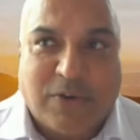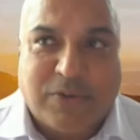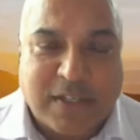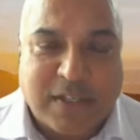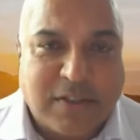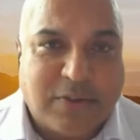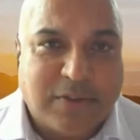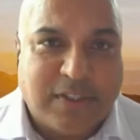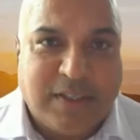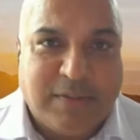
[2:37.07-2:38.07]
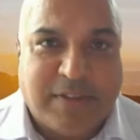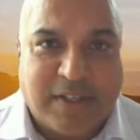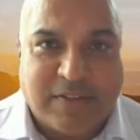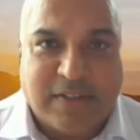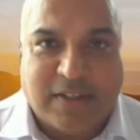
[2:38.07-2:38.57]
Our technical team
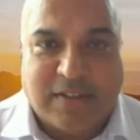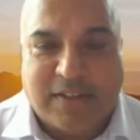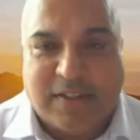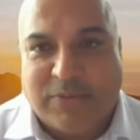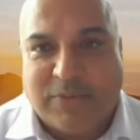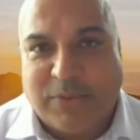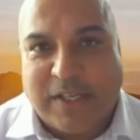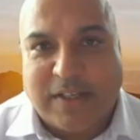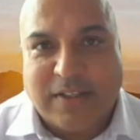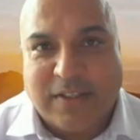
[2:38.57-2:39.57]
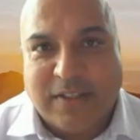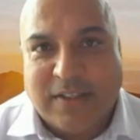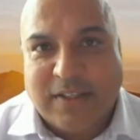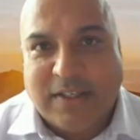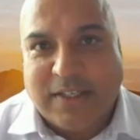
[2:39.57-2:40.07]
thinks that if we can
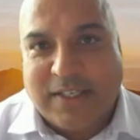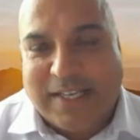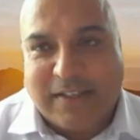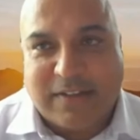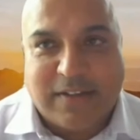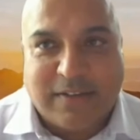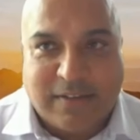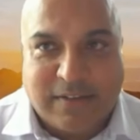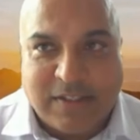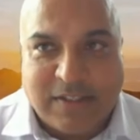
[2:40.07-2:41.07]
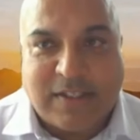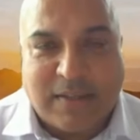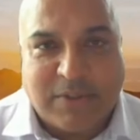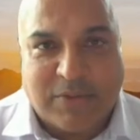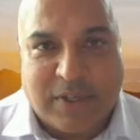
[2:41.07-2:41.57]
hit these
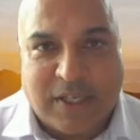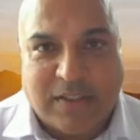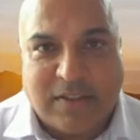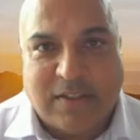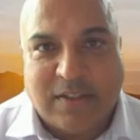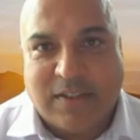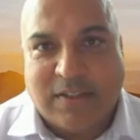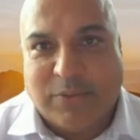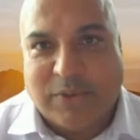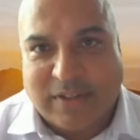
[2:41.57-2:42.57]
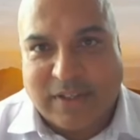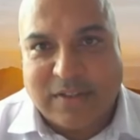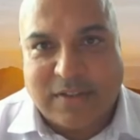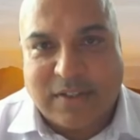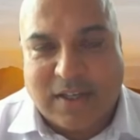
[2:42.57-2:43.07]
types of grades, with
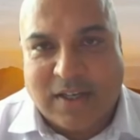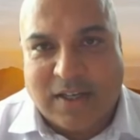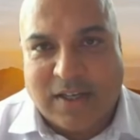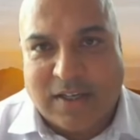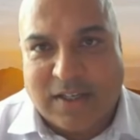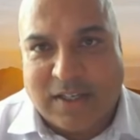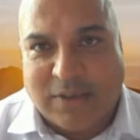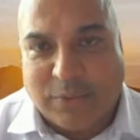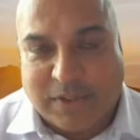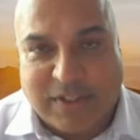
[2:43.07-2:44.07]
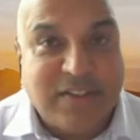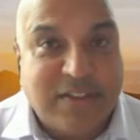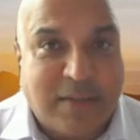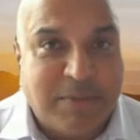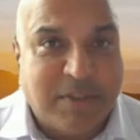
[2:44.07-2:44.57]
these
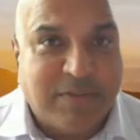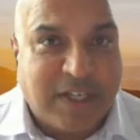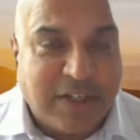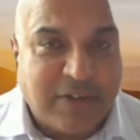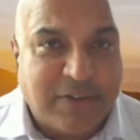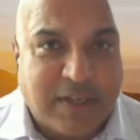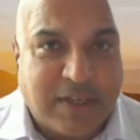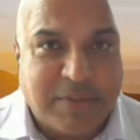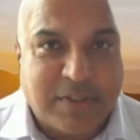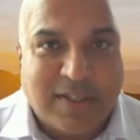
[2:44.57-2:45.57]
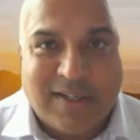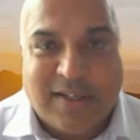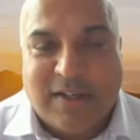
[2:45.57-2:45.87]
types of intercepts,